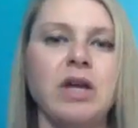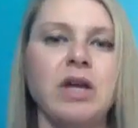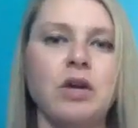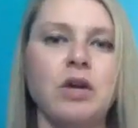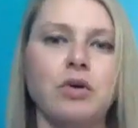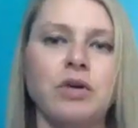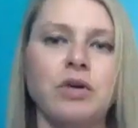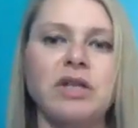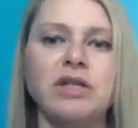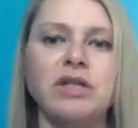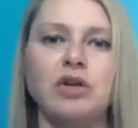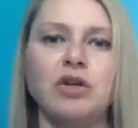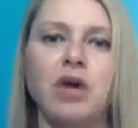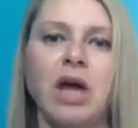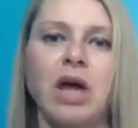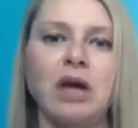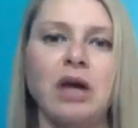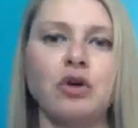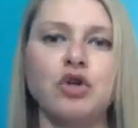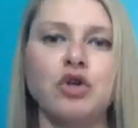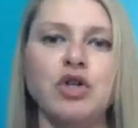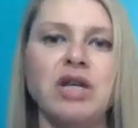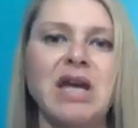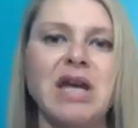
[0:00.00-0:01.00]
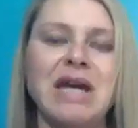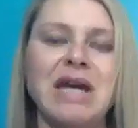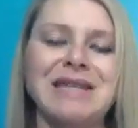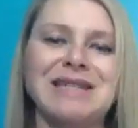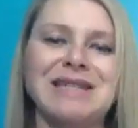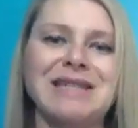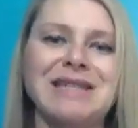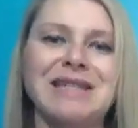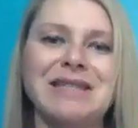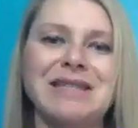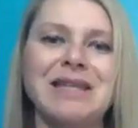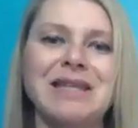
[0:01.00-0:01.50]
increase their energy
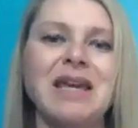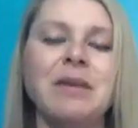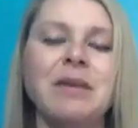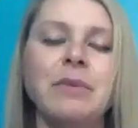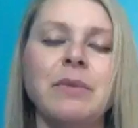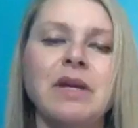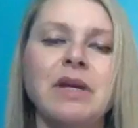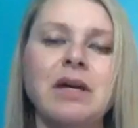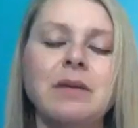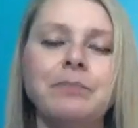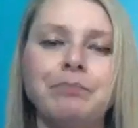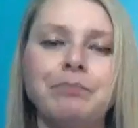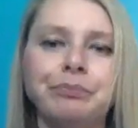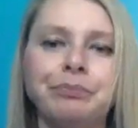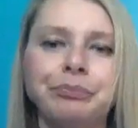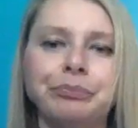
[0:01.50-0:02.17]
and stamina